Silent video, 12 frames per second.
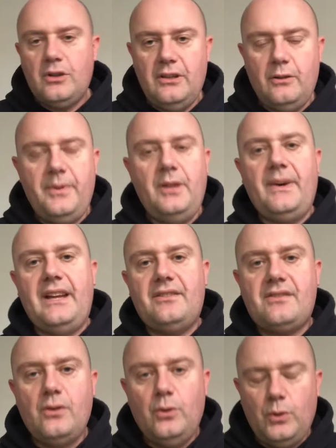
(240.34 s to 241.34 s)
bit about the
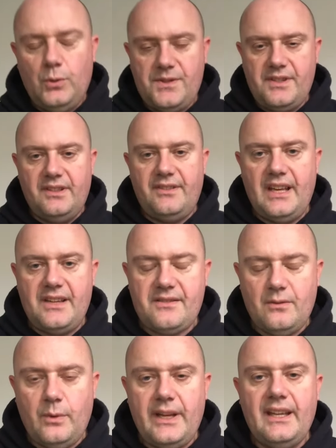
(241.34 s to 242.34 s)
tools and the things that
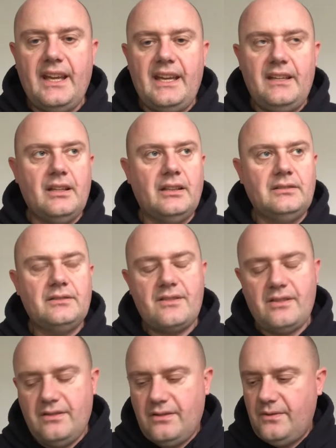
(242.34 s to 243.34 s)
we need to
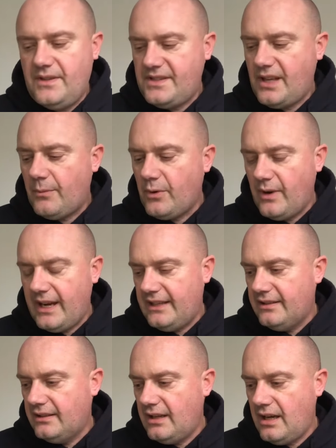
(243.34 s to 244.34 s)
do this upgrade.
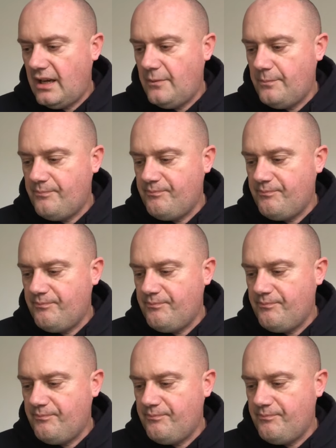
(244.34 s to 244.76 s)
I